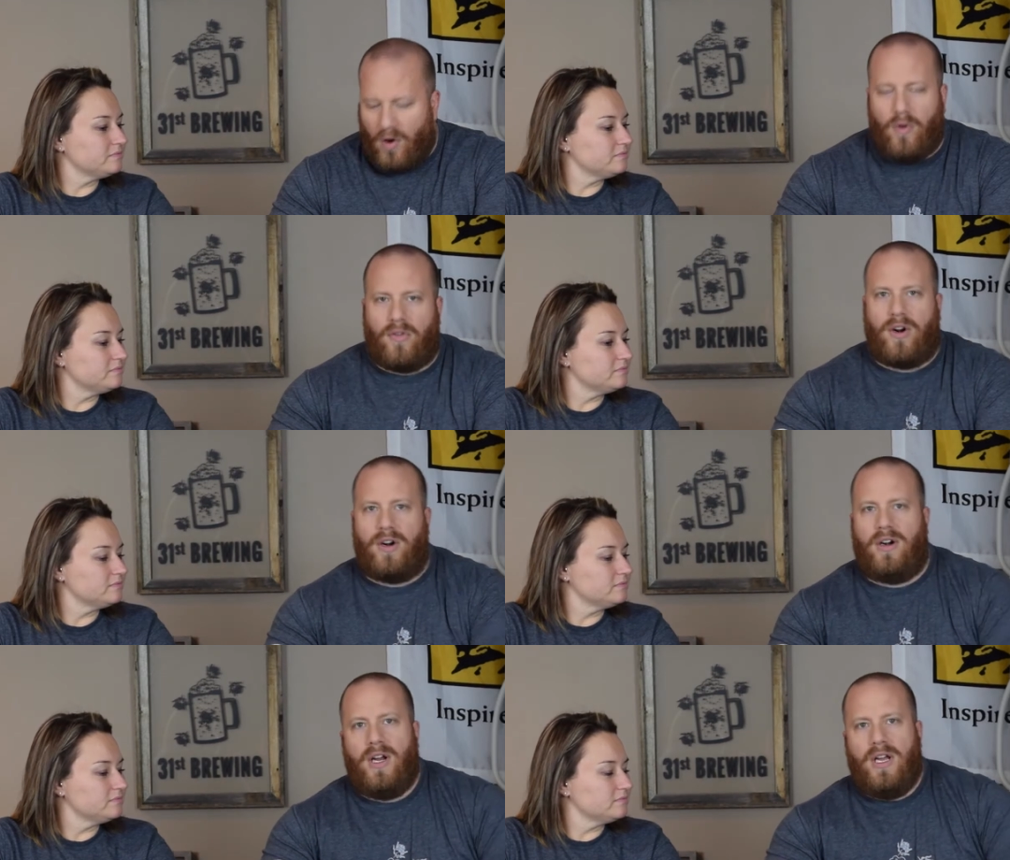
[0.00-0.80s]

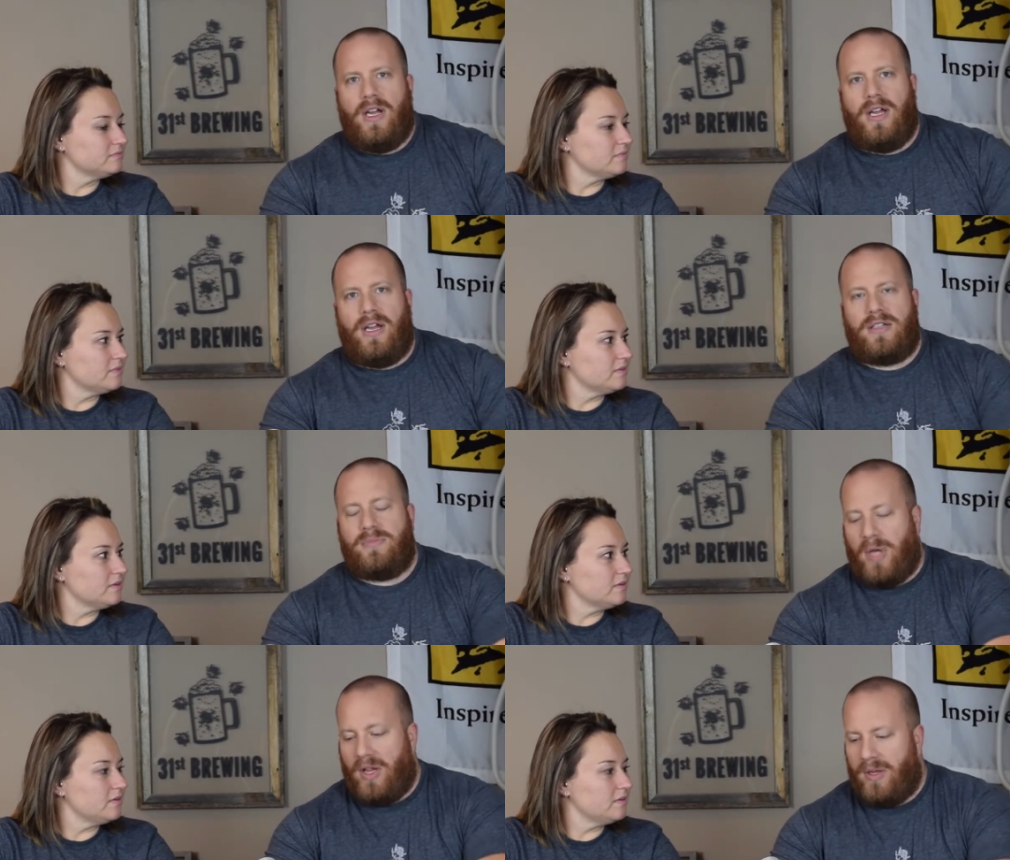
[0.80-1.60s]
Speaker 1: over
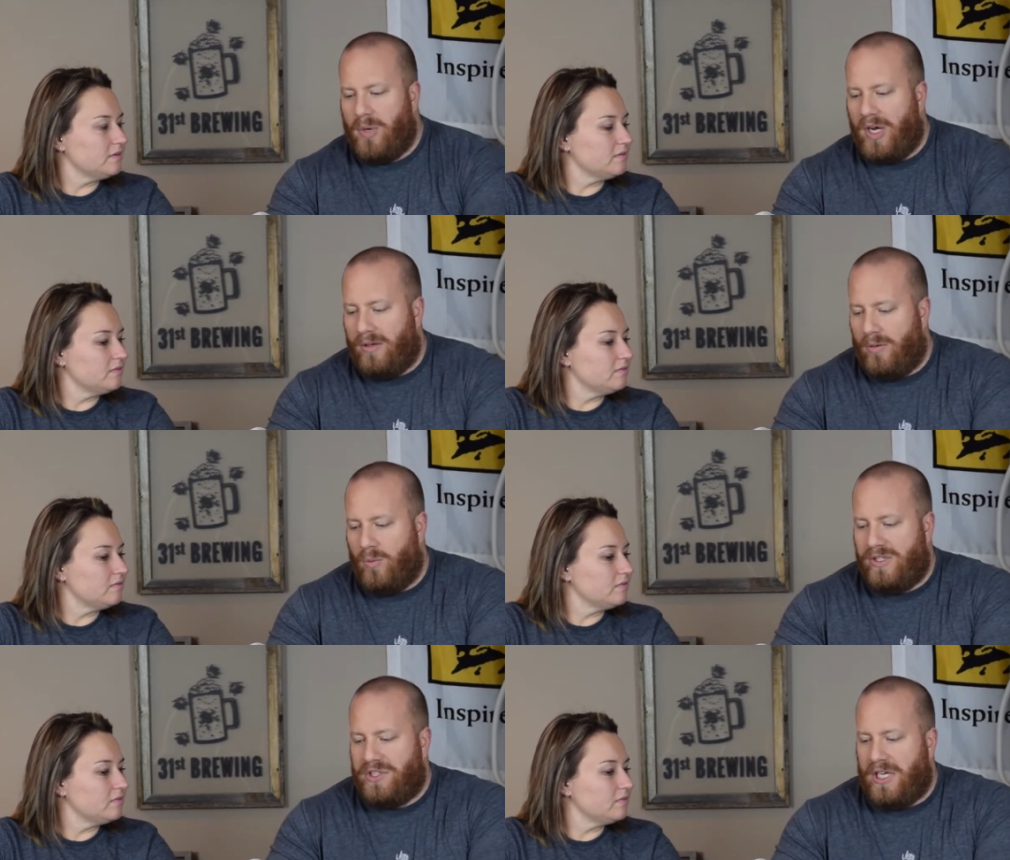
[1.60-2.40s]
his belly button,
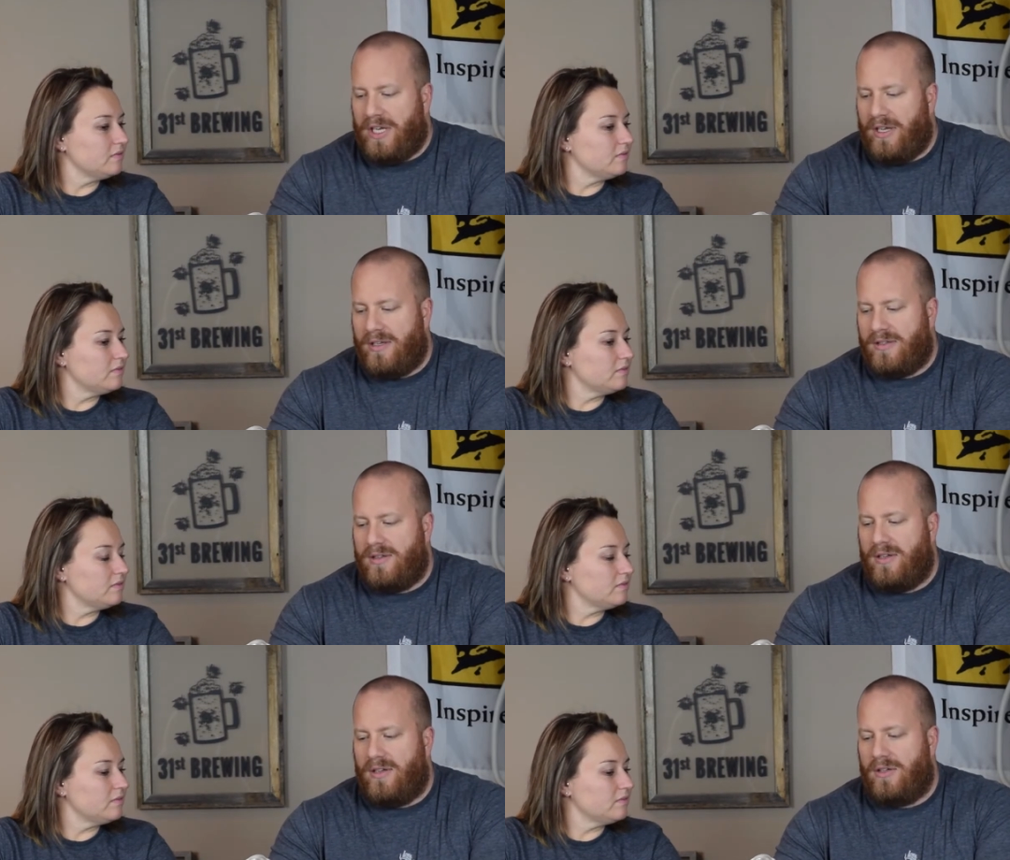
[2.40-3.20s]
which
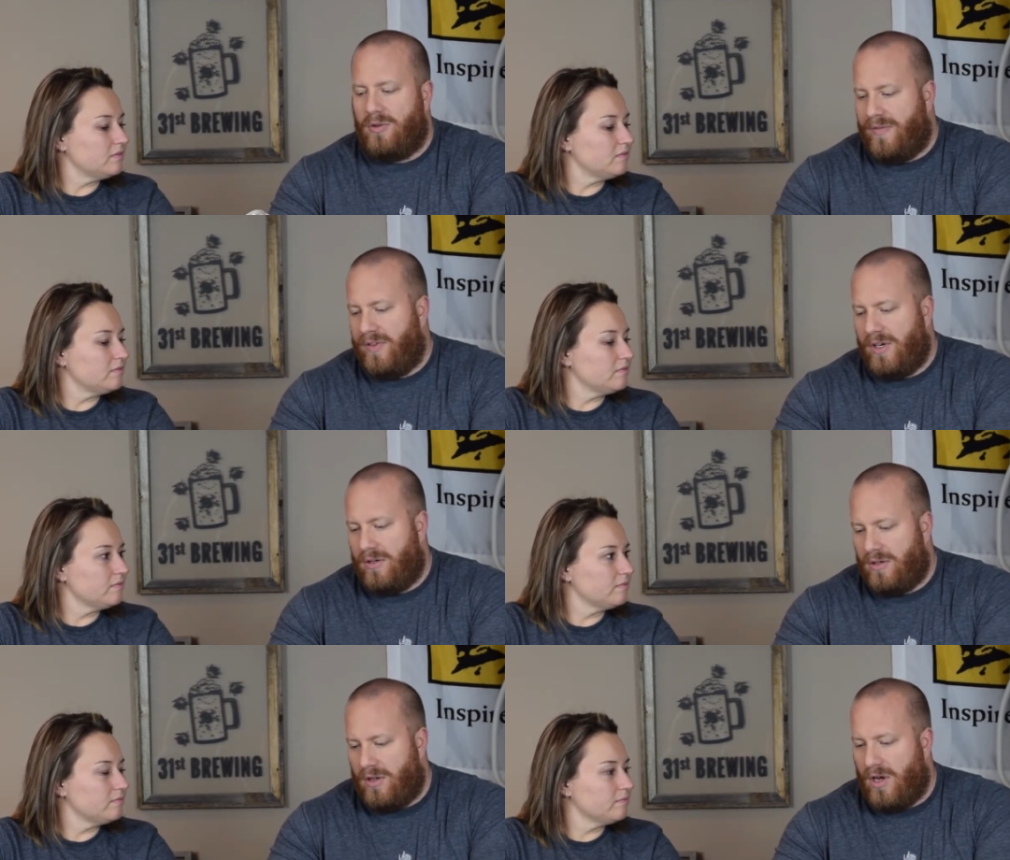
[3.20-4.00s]
is the
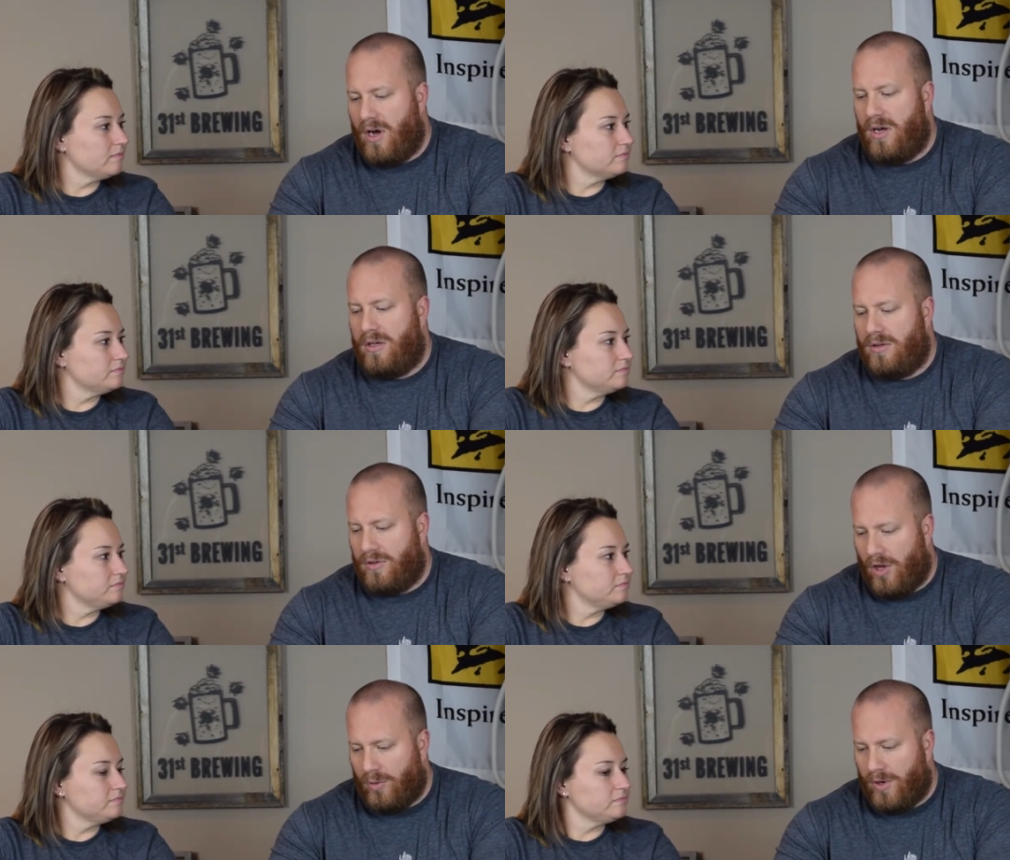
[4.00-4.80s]
Griffin Claw
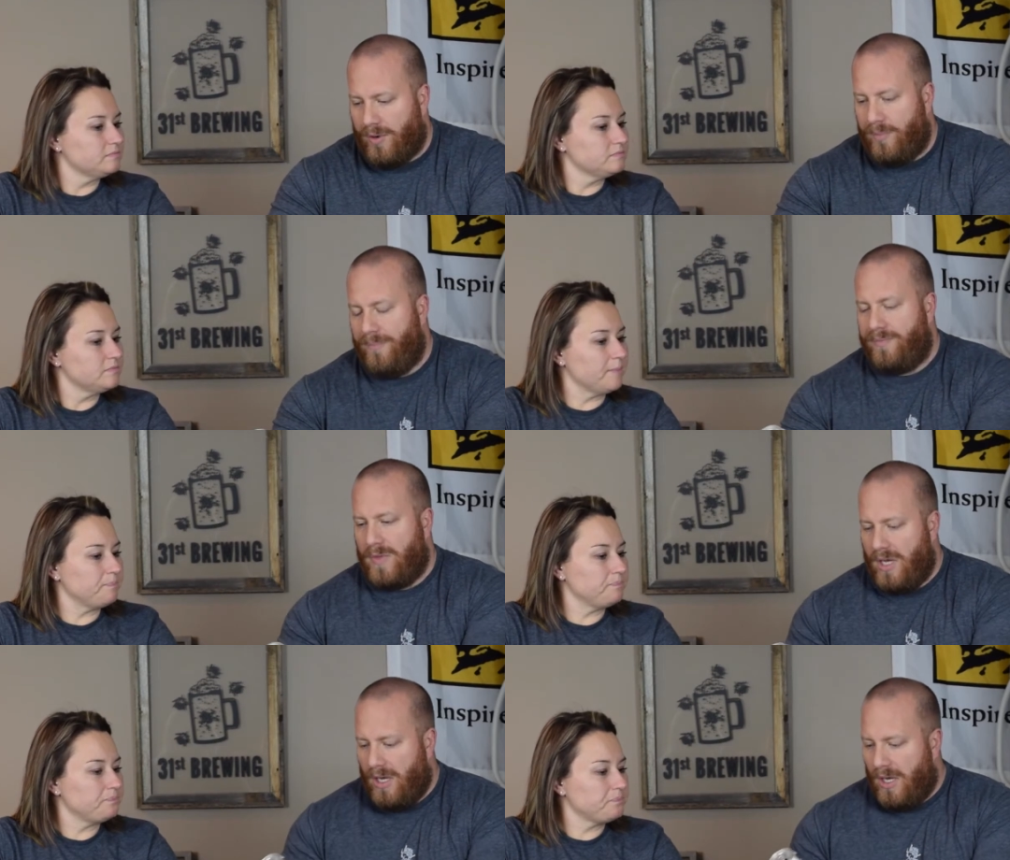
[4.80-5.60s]
logo. Yep.